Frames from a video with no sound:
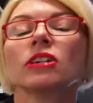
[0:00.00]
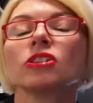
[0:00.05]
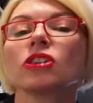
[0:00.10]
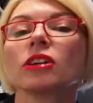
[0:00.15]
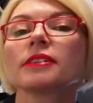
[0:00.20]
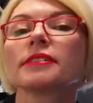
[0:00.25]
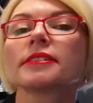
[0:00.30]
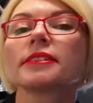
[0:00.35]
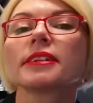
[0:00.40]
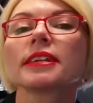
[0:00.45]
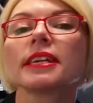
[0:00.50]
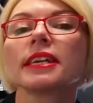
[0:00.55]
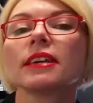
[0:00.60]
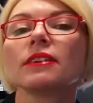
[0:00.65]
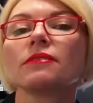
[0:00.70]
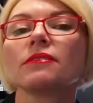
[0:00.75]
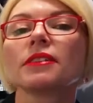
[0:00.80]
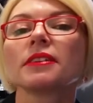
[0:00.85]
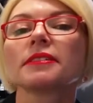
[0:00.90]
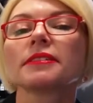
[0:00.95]
just to
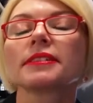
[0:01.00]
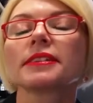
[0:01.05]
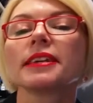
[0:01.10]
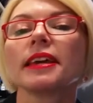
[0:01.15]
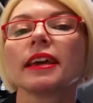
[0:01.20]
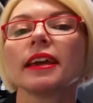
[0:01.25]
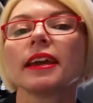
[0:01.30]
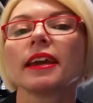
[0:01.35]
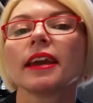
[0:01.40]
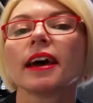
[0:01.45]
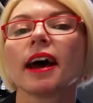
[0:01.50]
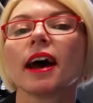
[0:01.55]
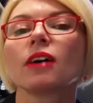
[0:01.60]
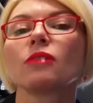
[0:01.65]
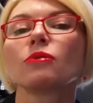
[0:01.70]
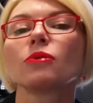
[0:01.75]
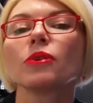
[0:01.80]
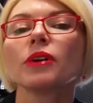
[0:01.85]
give the skin a